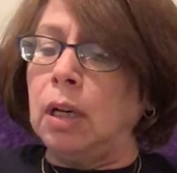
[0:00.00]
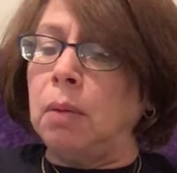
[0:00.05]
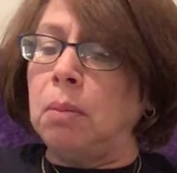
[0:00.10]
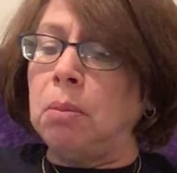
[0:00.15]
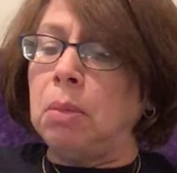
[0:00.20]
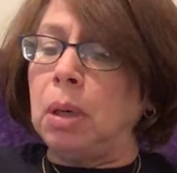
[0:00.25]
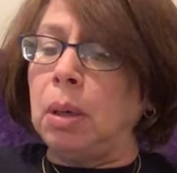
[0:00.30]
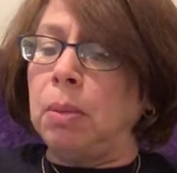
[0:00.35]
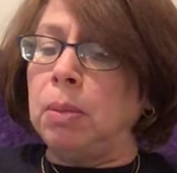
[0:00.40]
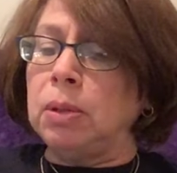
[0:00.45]

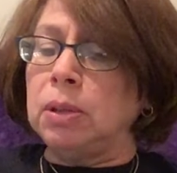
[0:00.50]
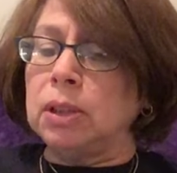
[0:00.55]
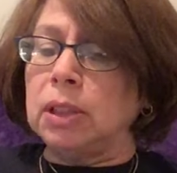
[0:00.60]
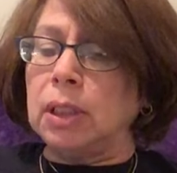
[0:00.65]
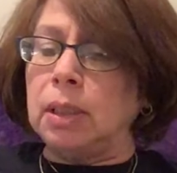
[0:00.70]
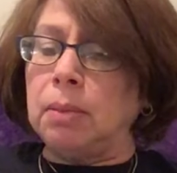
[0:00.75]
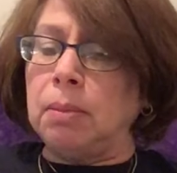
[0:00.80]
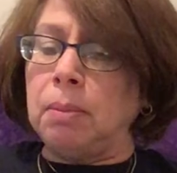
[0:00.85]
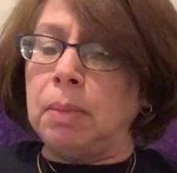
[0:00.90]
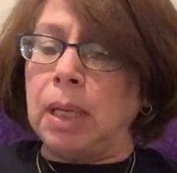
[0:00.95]
Mumbled
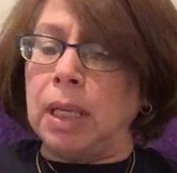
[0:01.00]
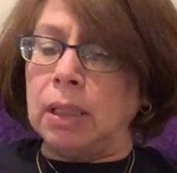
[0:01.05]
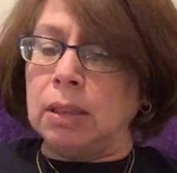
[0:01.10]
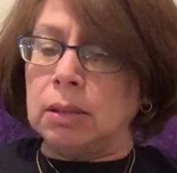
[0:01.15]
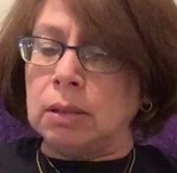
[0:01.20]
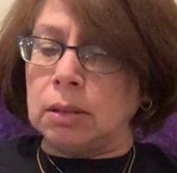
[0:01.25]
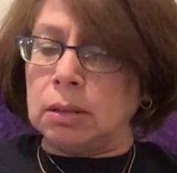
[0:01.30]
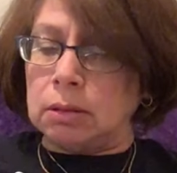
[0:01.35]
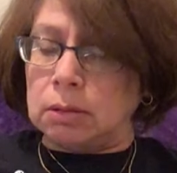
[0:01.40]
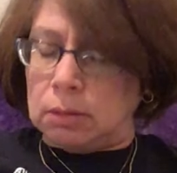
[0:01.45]
it,
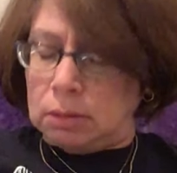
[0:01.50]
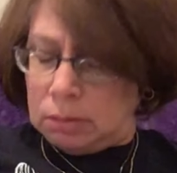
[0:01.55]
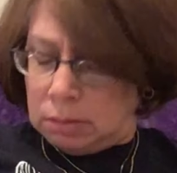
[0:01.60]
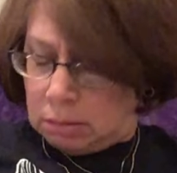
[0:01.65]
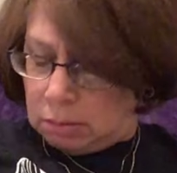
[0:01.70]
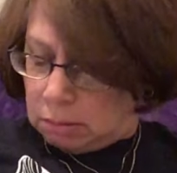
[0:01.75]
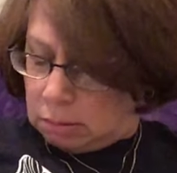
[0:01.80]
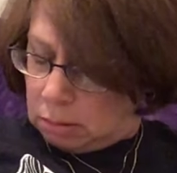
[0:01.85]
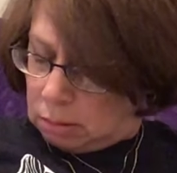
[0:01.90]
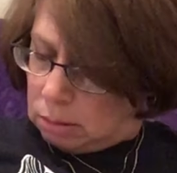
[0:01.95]
mangled it,
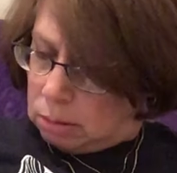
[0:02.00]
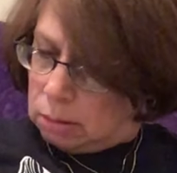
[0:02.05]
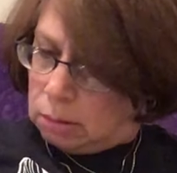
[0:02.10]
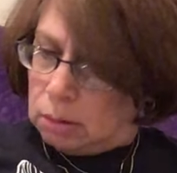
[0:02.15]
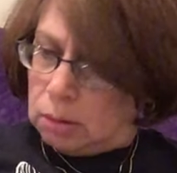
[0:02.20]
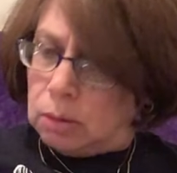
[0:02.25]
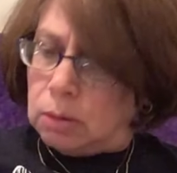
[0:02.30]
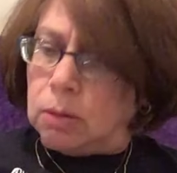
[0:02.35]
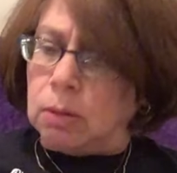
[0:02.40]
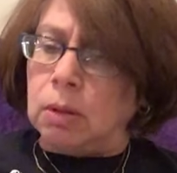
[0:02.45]
know,
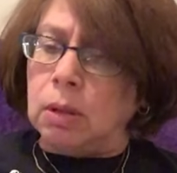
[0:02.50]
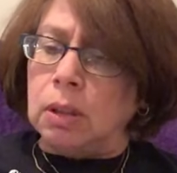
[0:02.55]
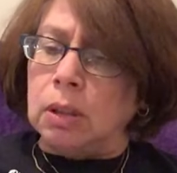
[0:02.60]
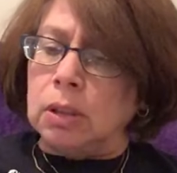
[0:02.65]
oh,